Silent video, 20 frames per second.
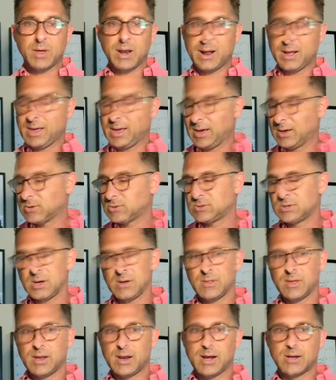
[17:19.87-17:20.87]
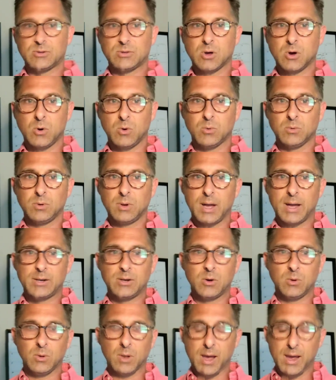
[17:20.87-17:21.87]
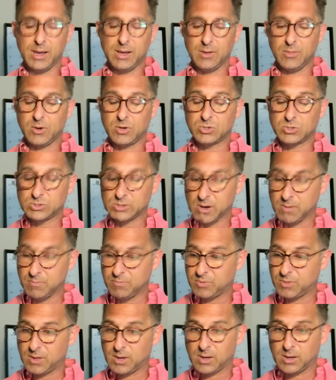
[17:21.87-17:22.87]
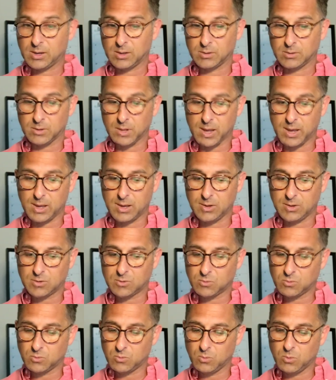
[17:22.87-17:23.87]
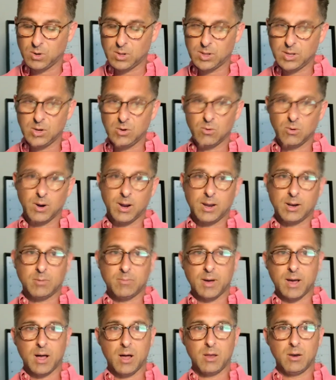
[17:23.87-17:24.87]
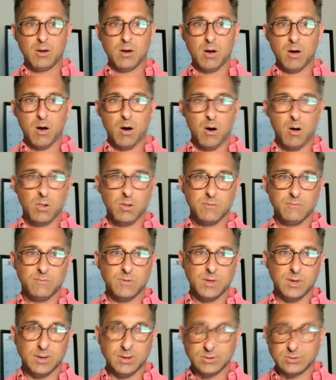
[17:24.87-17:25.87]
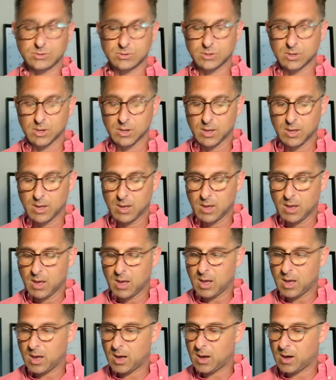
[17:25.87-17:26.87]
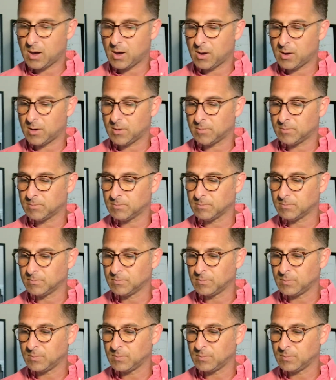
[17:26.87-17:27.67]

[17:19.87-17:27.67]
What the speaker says: But I can't say that I don't like it. There's something like really great about all of these. Um,